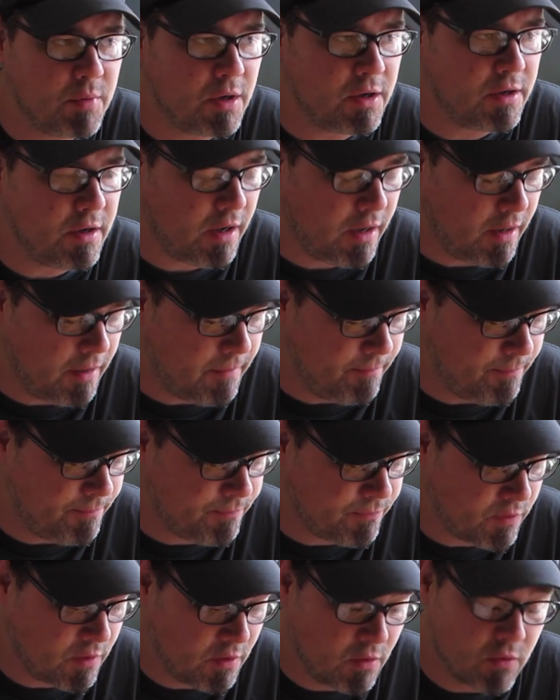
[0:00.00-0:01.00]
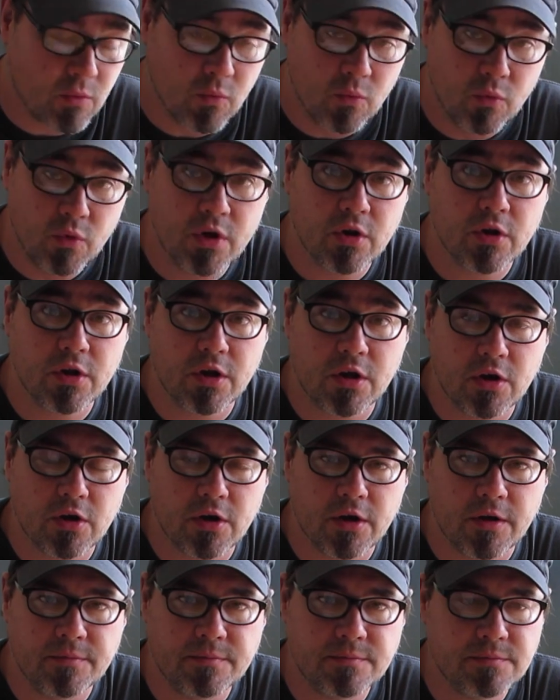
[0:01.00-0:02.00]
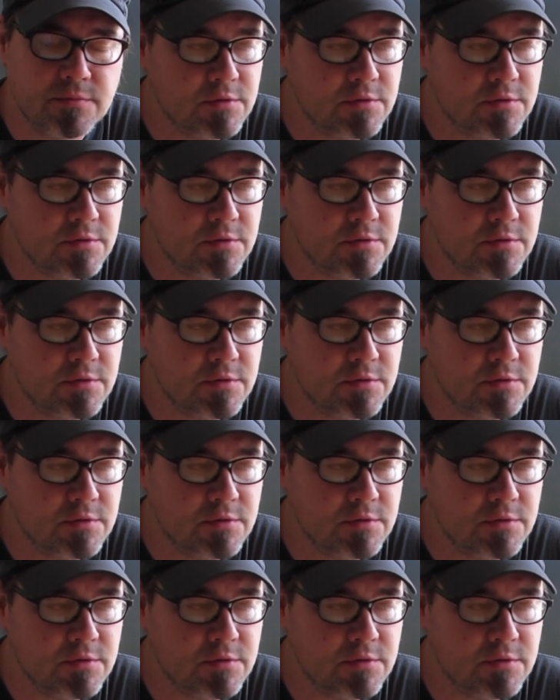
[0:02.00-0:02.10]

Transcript: but really good.